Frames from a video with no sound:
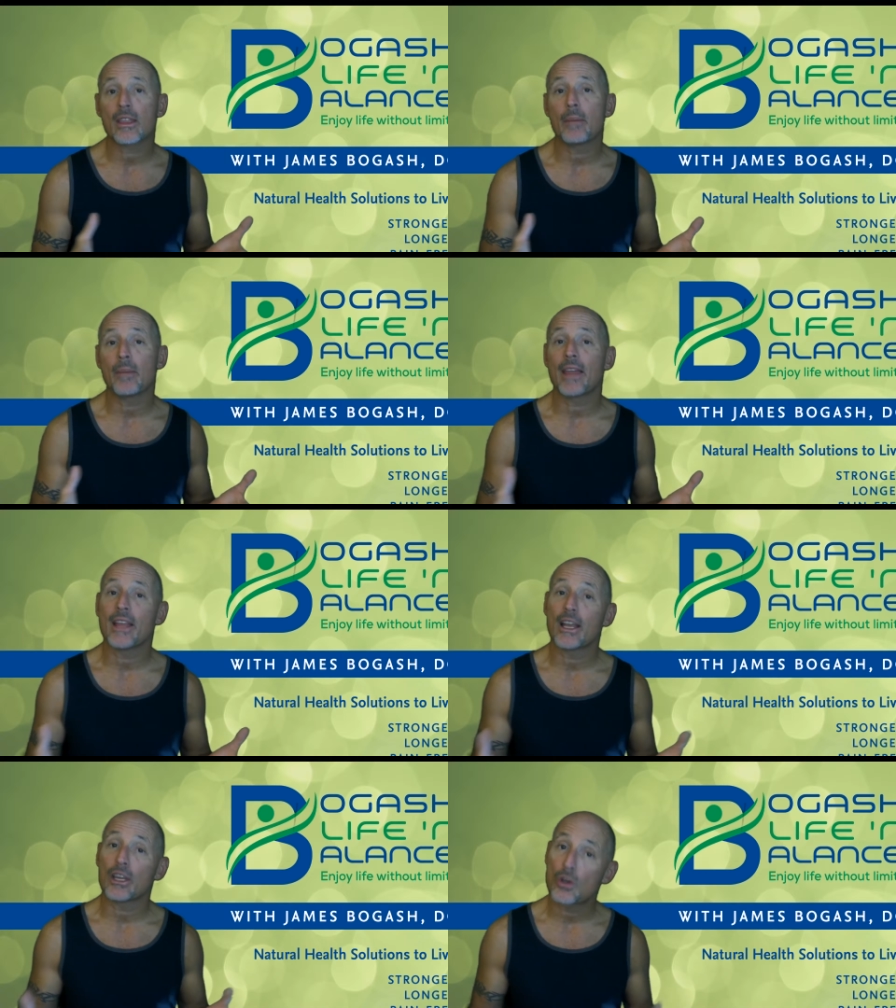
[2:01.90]
them and
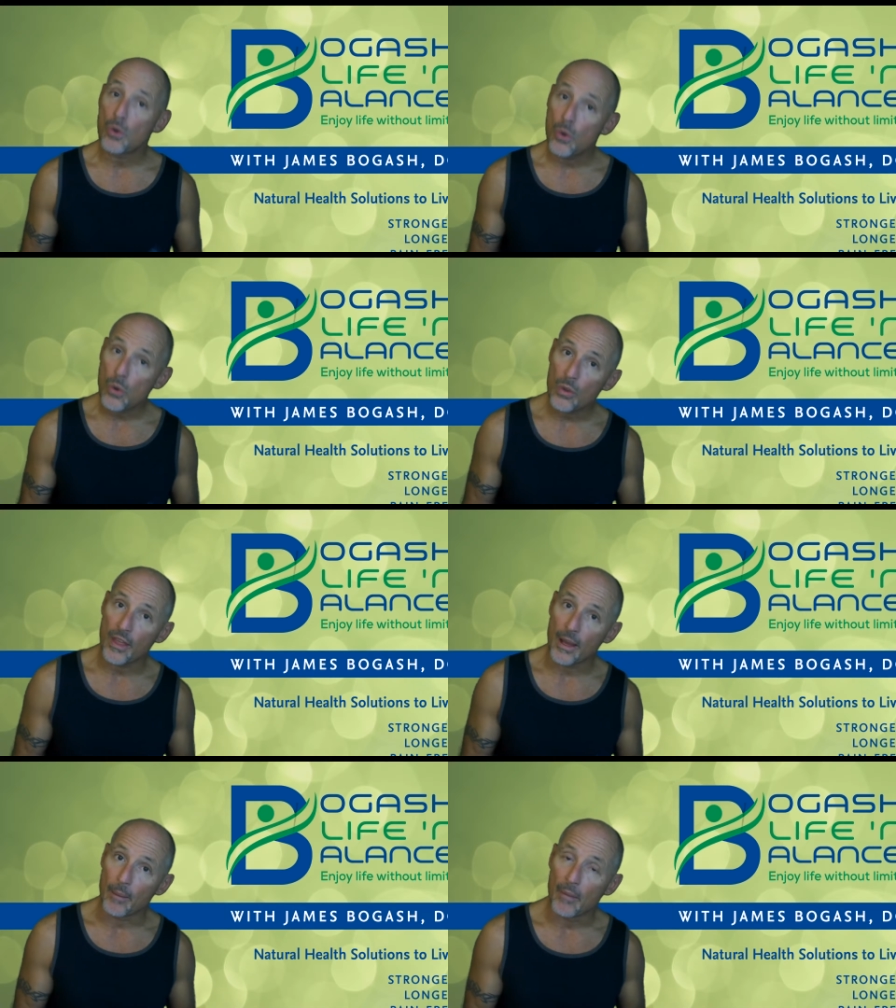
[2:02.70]
then cool
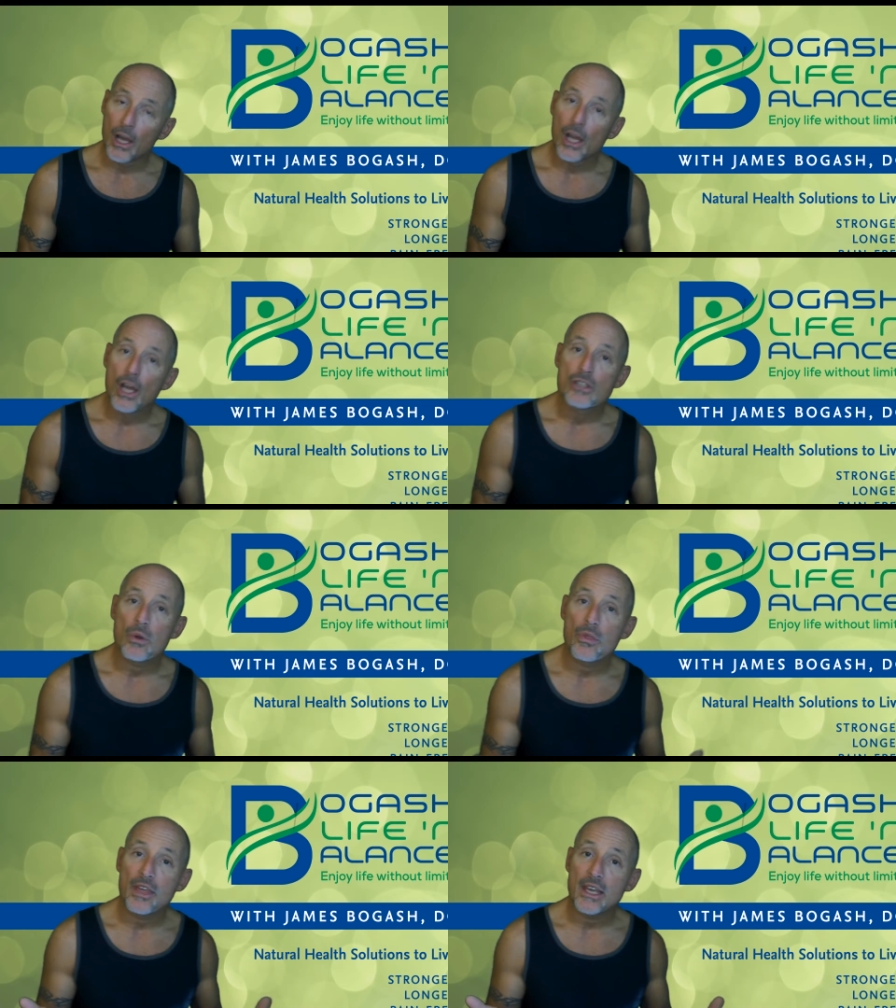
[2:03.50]
them.
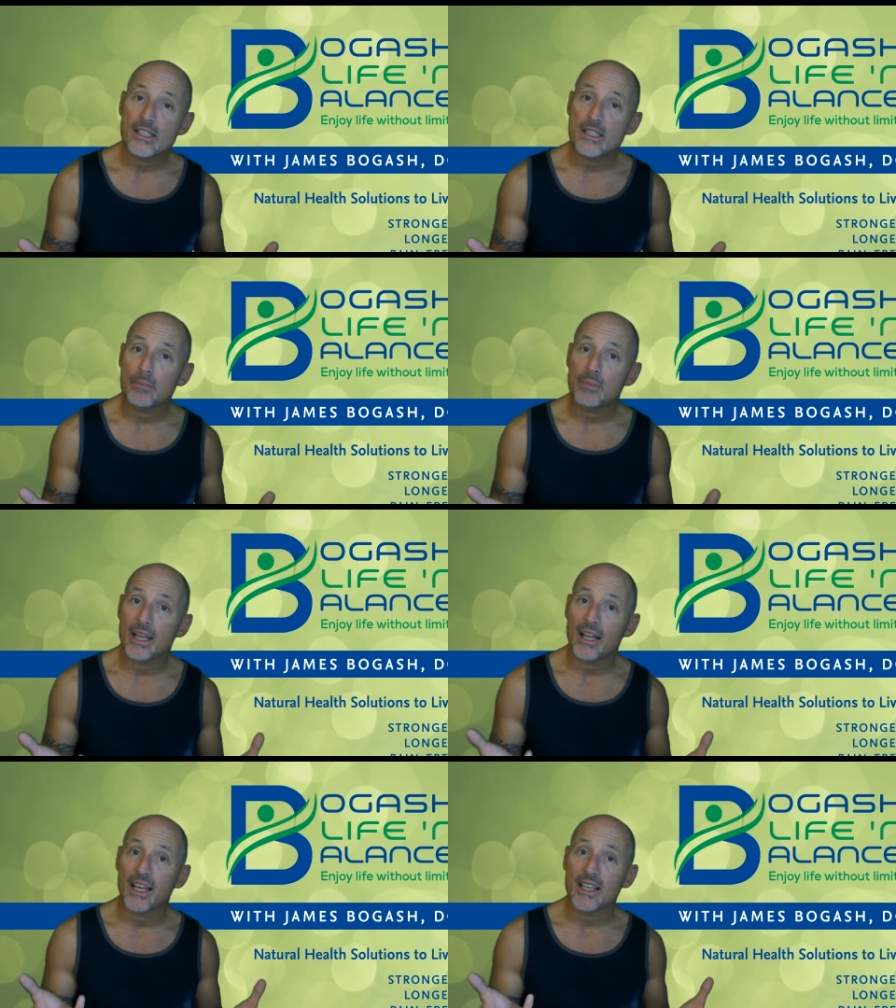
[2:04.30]
So think
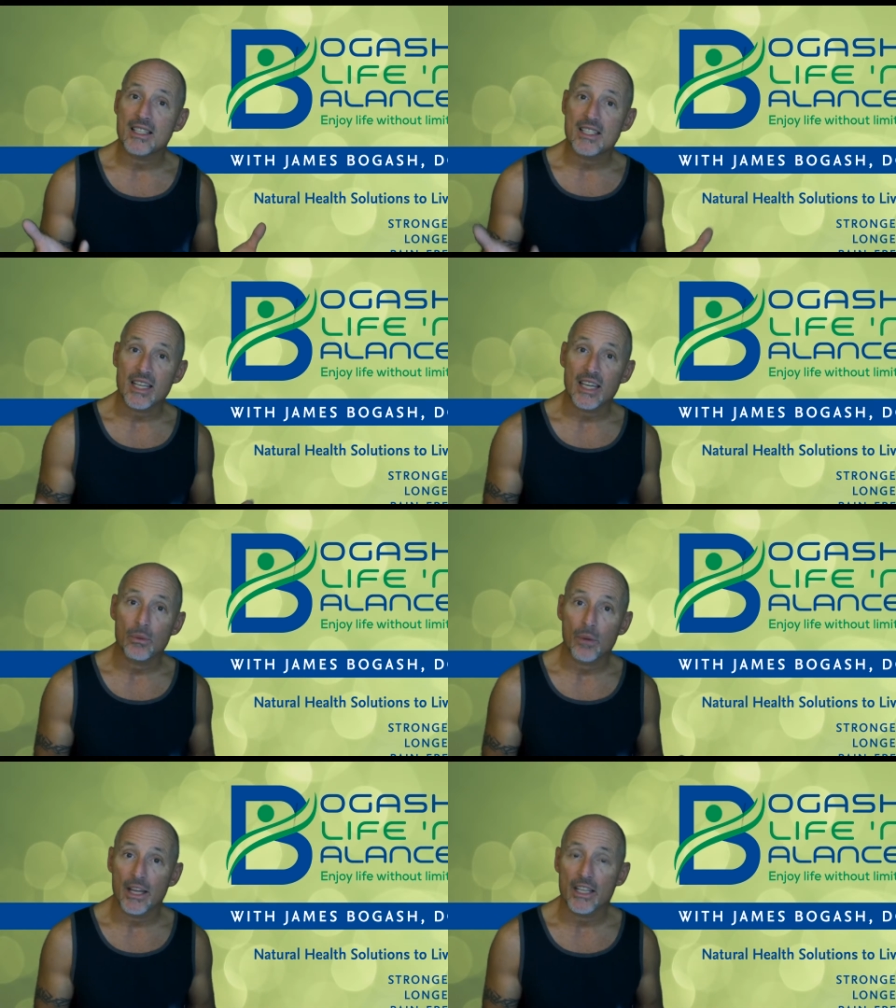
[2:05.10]
something like sticky
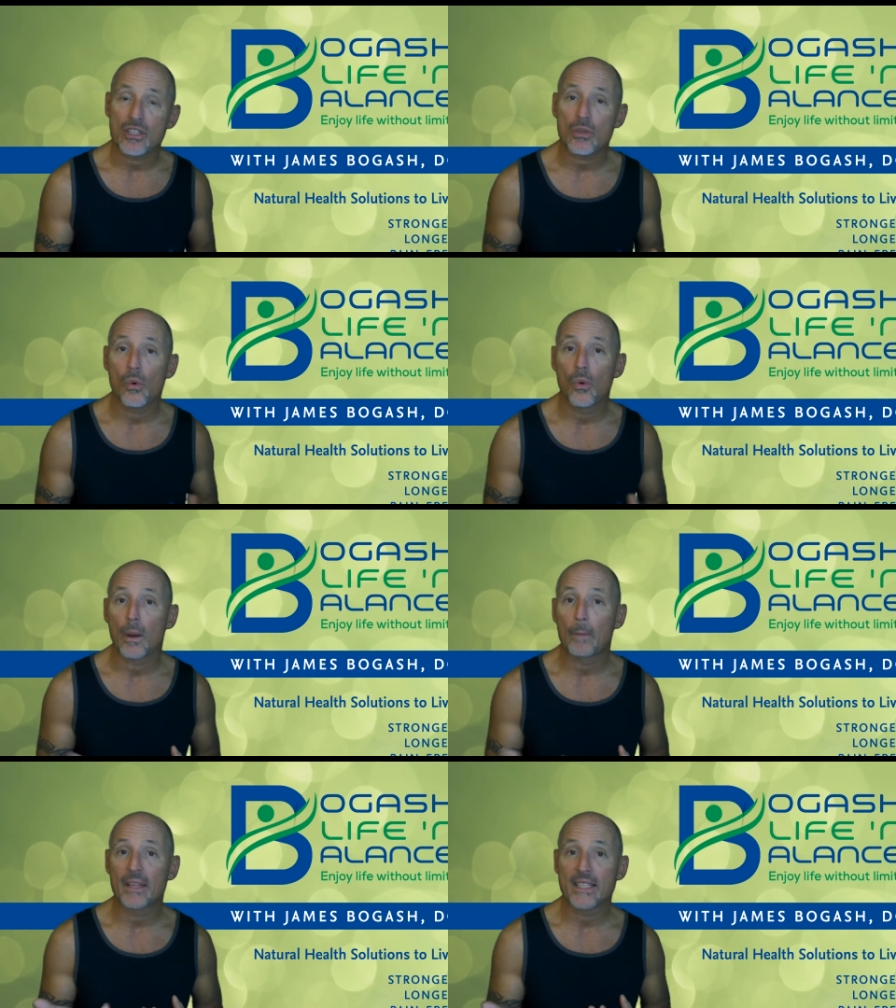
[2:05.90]
rice
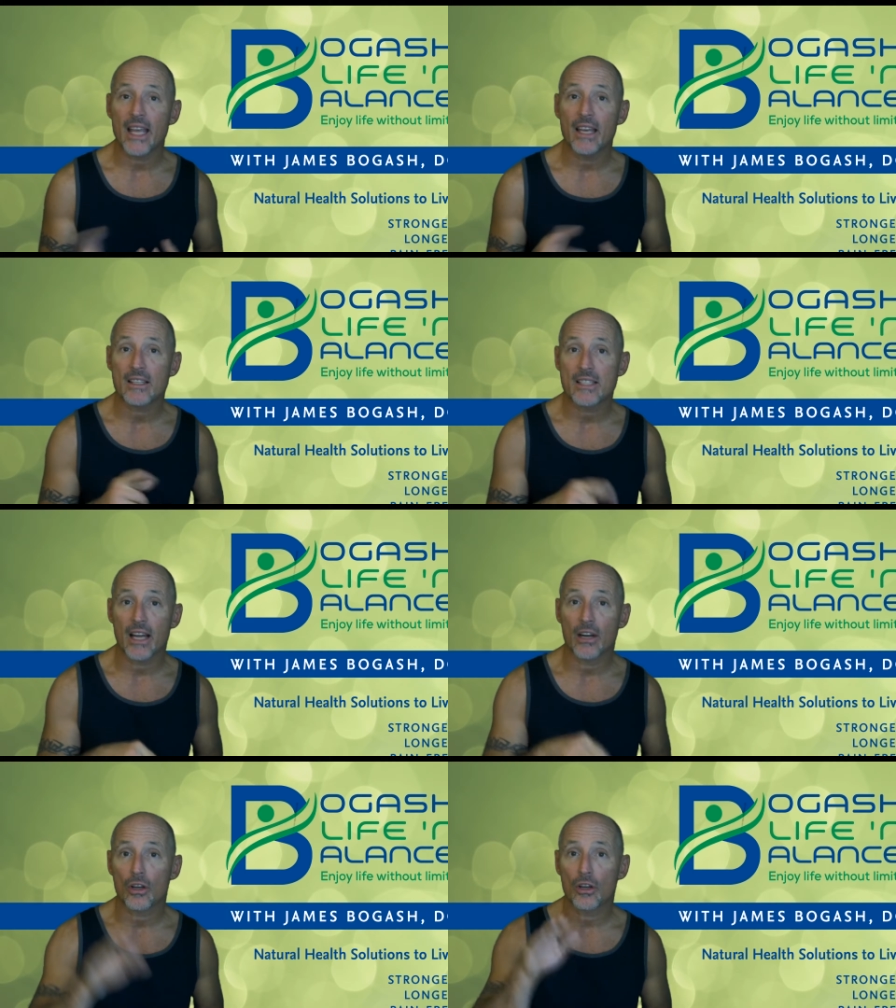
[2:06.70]
or potatoes
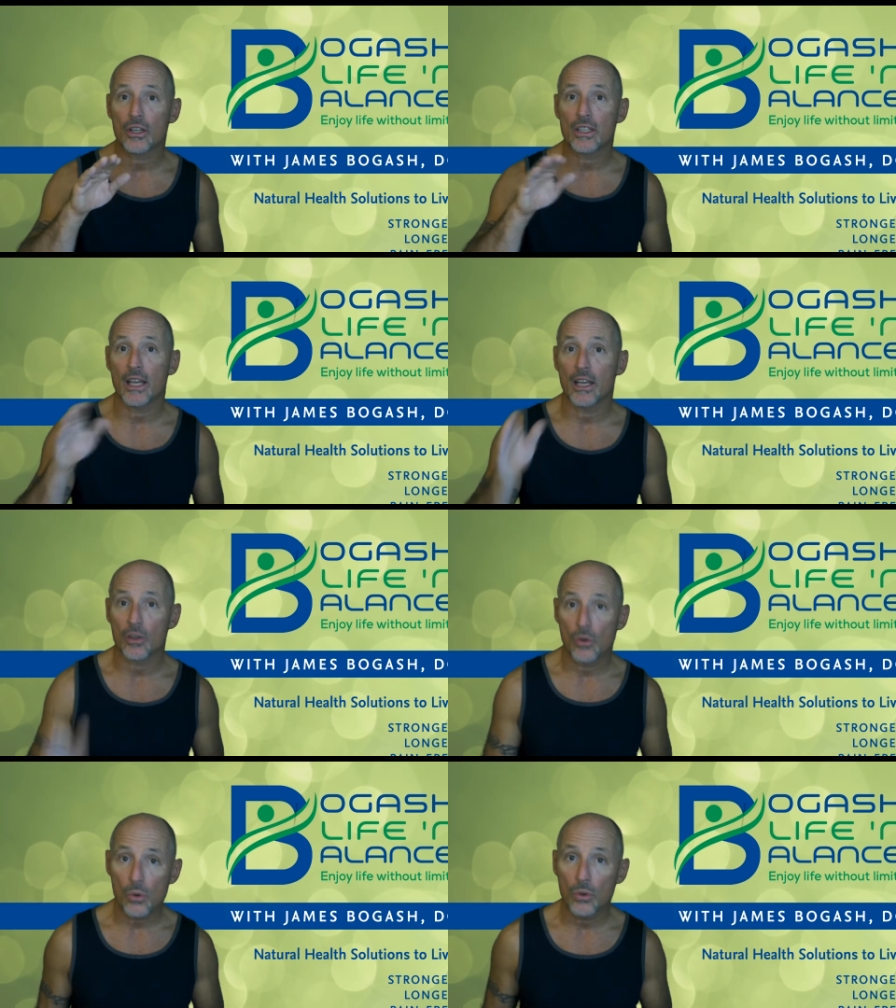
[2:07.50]
that are cooked and
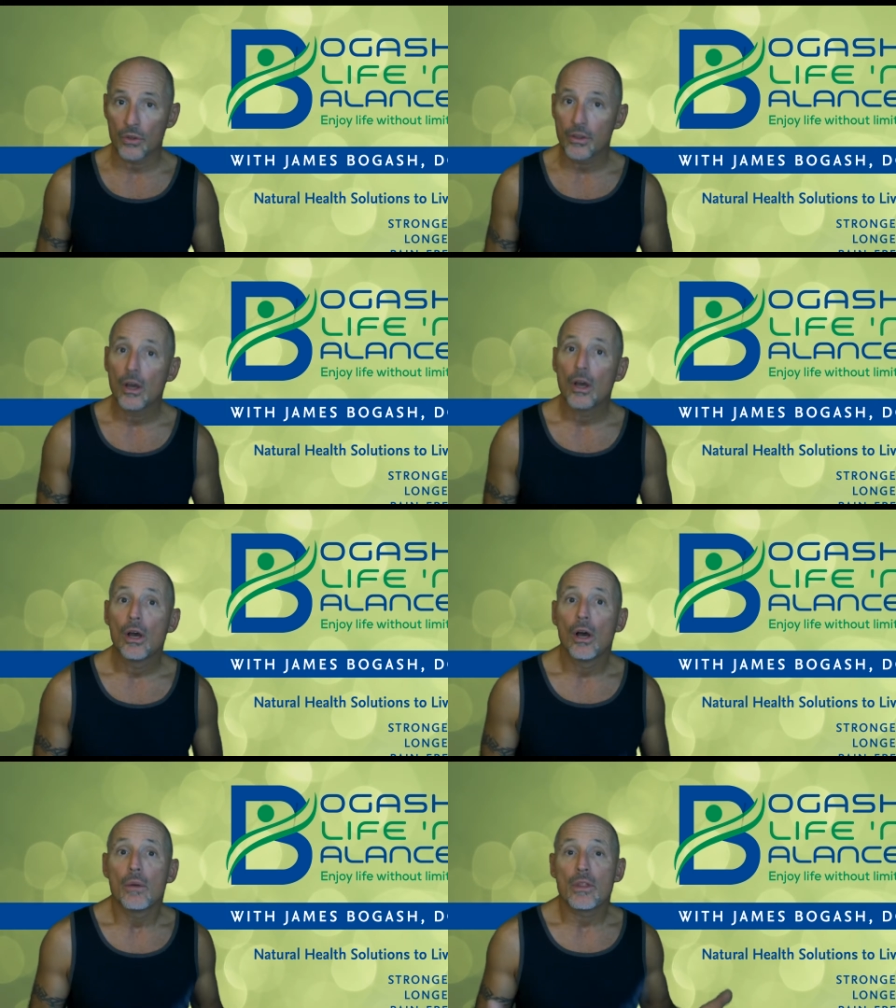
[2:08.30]
cooled.
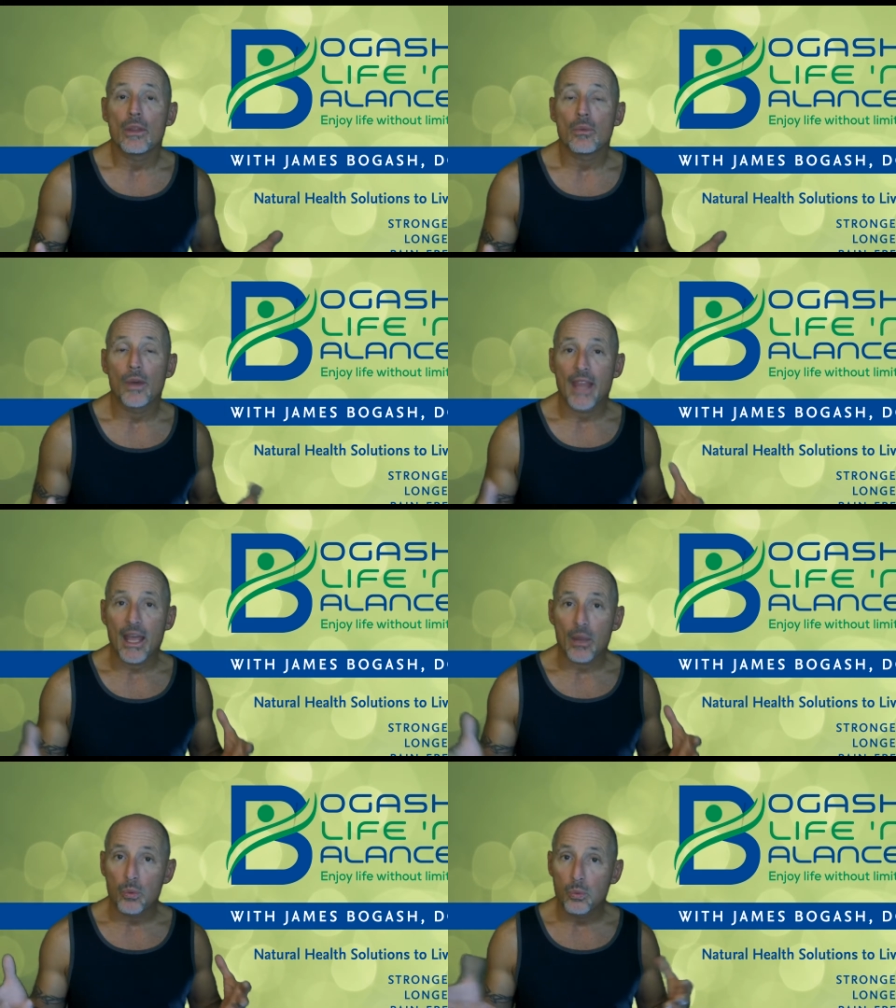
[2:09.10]
When
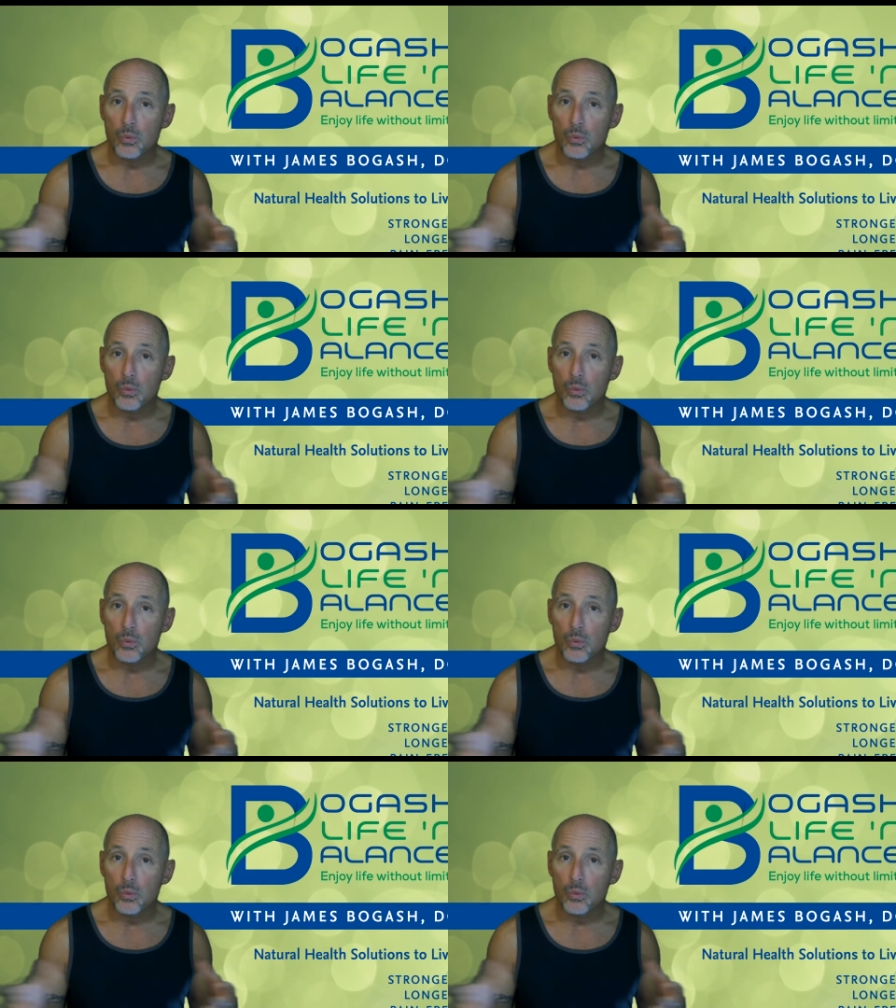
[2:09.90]
they